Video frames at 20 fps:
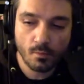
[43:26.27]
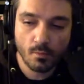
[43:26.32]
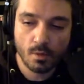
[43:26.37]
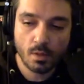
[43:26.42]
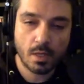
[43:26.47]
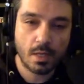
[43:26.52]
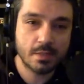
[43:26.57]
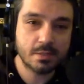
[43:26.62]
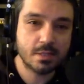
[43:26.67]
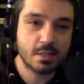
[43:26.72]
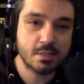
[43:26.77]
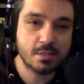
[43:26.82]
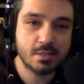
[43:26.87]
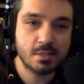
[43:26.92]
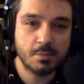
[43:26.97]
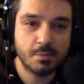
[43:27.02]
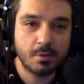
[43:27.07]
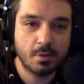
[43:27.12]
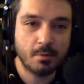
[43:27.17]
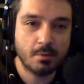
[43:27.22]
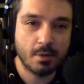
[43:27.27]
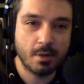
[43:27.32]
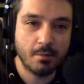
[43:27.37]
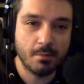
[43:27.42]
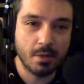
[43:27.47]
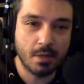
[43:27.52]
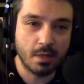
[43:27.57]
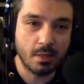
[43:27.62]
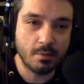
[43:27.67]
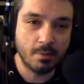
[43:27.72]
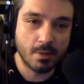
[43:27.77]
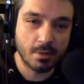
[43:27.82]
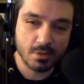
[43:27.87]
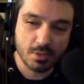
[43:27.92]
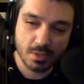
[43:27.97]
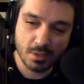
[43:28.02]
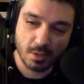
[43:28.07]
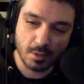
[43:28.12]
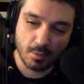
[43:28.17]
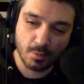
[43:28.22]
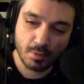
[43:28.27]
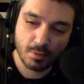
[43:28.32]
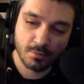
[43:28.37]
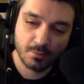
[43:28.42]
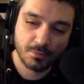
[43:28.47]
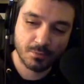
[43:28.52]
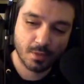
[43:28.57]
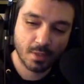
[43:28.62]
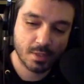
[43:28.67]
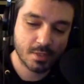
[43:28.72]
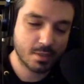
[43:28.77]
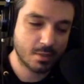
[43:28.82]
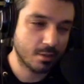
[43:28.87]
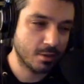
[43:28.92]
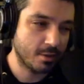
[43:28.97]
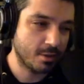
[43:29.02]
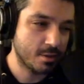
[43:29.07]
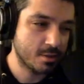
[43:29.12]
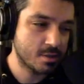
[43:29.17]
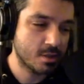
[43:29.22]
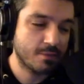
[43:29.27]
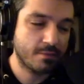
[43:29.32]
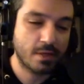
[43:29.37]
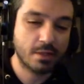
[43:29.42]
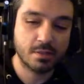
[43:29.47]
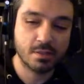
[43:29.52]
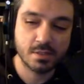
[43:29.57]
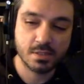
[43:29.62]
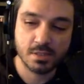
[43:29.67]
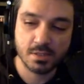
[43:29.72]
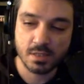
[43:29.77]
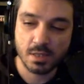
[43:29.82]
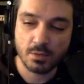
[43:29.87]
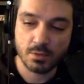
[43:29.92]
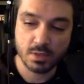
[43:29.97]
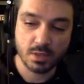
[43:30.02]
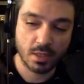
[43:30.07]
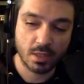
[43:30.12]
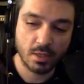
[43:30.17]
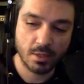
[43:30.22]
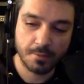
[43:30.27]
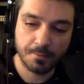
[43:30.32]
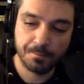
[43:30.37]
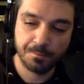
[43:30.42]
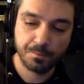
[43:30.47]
As I sip on my Mickey Mouse cup. That's hilarious. I've had this since I was a kid.